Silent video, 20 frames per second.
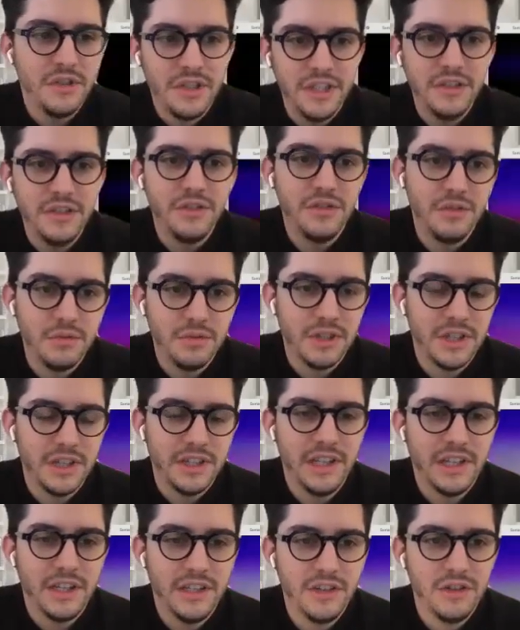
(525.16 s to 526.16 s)
into, and
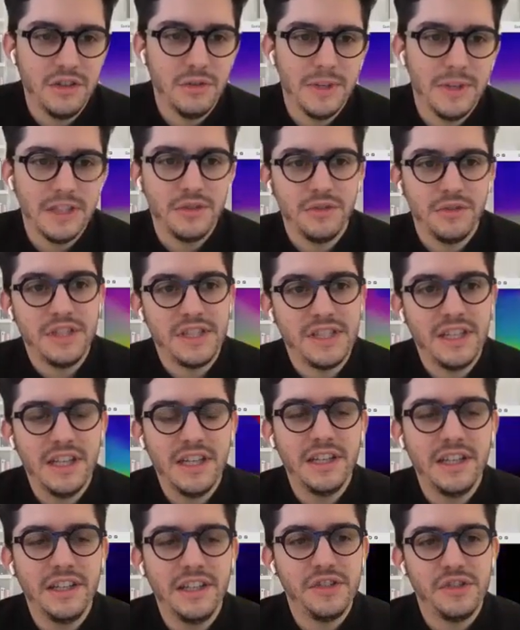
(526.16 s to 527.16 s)
I go back to the
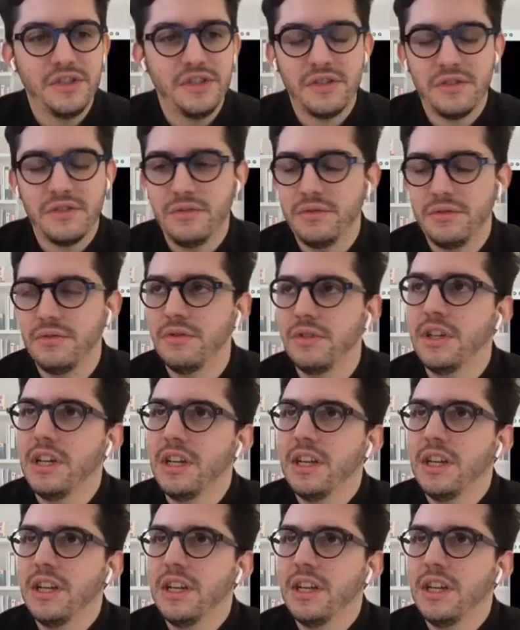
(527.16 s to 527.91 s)
slide, is just to